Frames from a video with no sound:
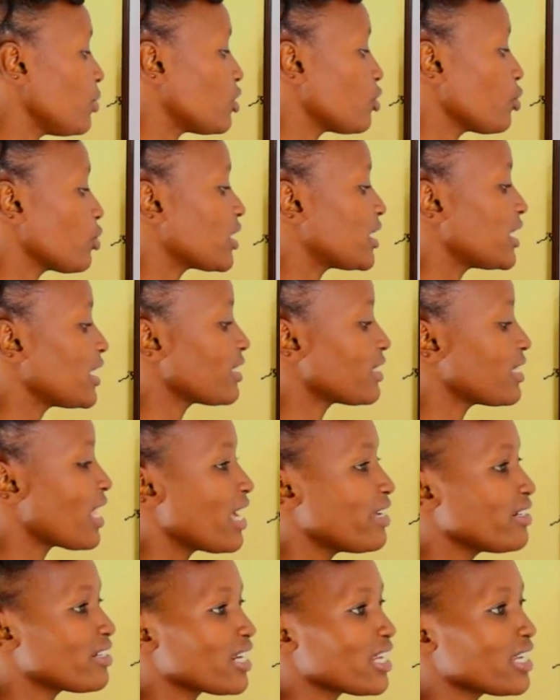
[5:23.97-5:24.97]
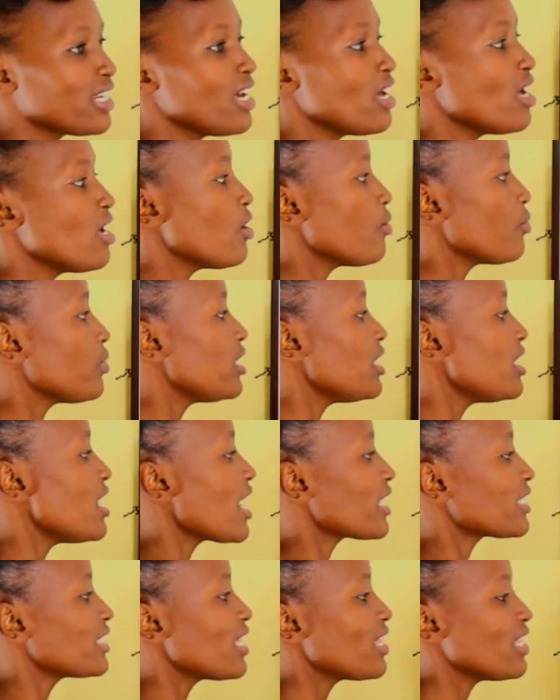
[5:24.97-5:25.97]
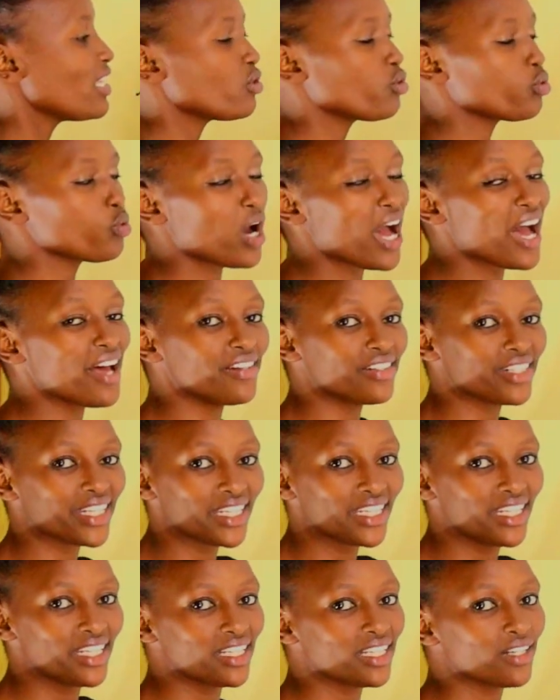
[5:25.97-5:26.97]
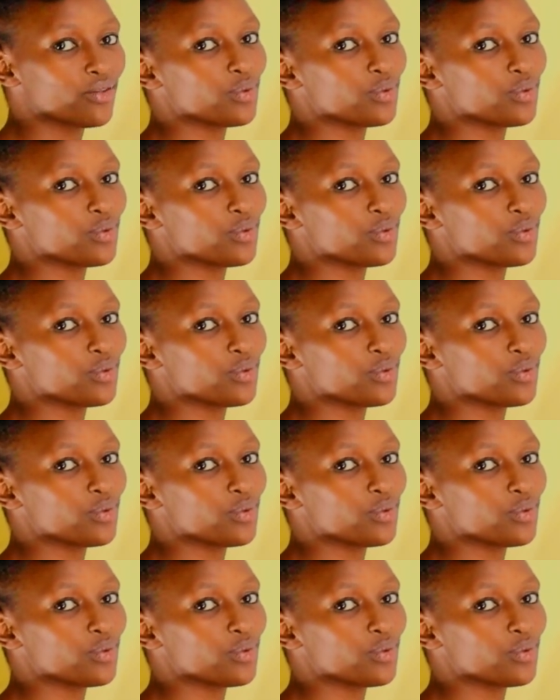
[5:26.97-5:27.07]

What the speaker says: We took 600, we deducted the 200,